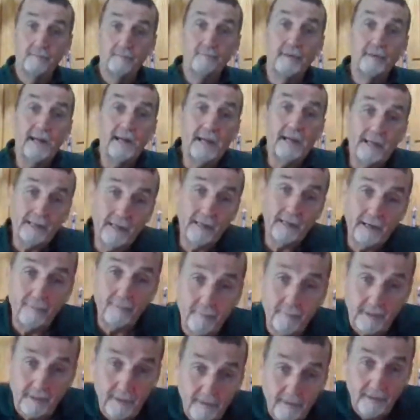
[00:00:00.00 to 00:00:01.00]
back
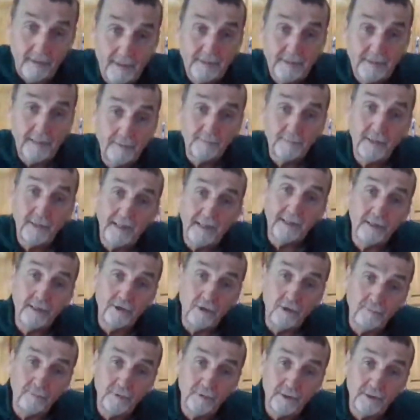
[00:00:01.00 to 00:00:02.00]
at me as I'm taking
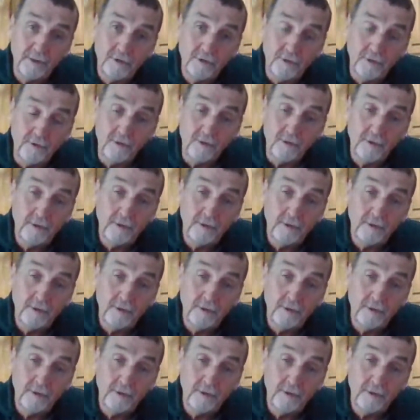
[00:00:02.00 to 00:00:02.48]
their picture.